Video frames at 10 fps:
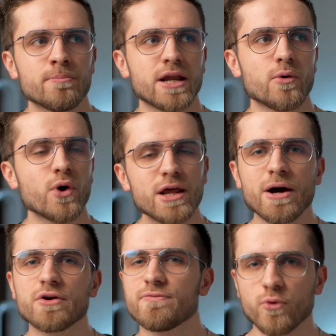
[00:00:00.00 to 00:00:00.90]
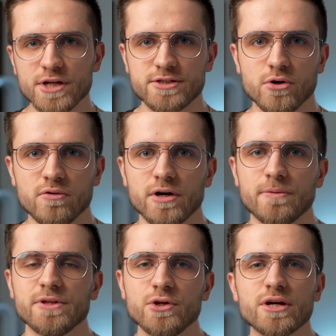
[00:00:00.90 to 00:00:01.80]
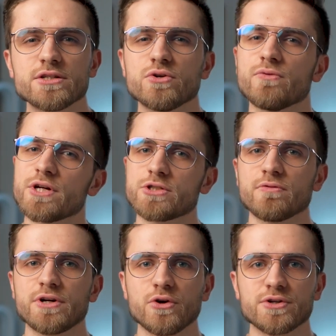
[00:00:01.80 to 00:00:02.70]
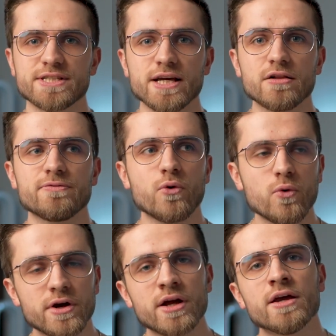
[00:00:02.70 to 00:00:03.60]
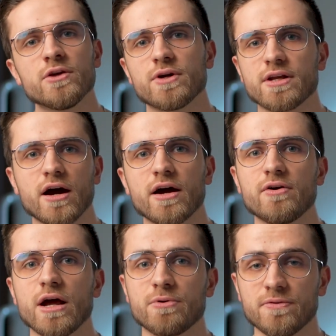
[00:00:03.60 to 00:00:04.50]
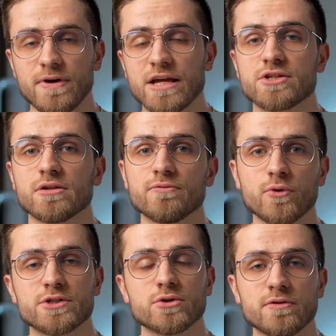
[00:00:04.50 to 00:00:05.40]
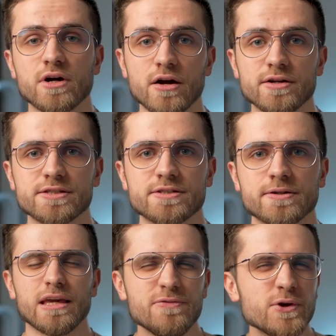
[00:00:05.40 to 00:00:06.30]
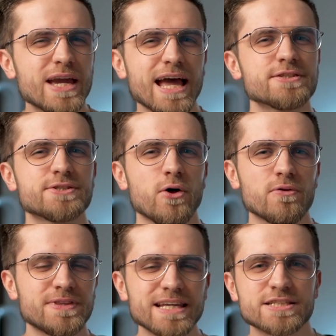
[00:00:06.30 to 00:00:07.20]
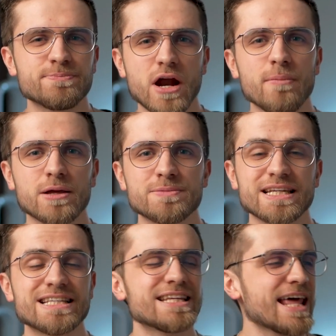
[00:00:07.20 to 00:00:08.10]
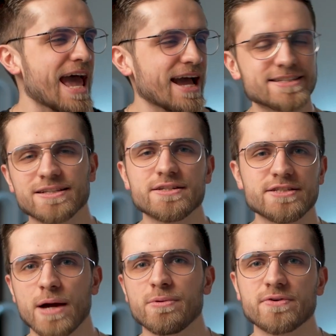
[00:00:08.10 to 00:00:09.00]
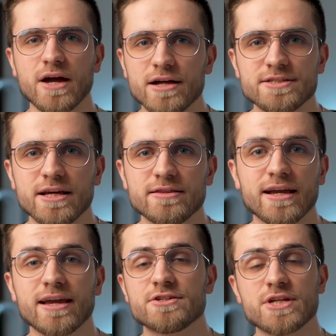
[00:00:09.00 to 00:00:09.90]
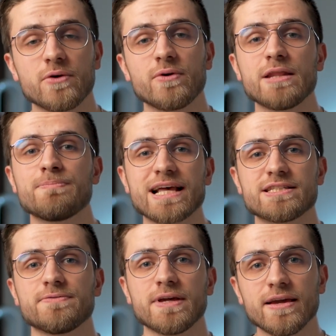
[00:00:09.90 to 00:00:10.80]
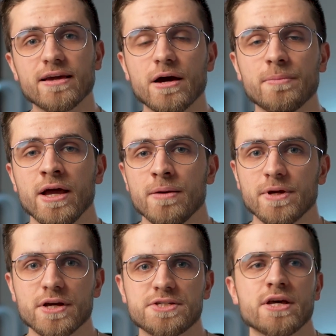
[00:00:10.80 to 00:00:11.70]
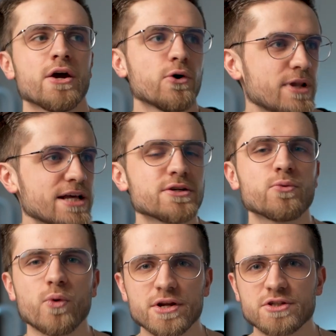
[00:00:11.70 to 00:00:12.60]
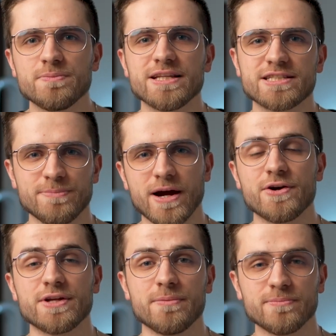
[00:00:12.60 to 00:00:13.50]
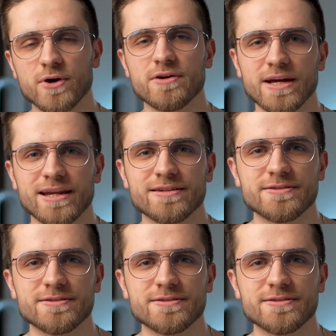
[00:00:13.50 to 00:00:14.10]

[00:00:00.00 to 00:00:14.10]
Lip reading: But what about voiceover? You can do voiceover yourself, or you can hire a professional voiceover artist. If you can solve these problems, it's an excellent type of content that can generate passive income, because who doesn't want to be inspired and motivated?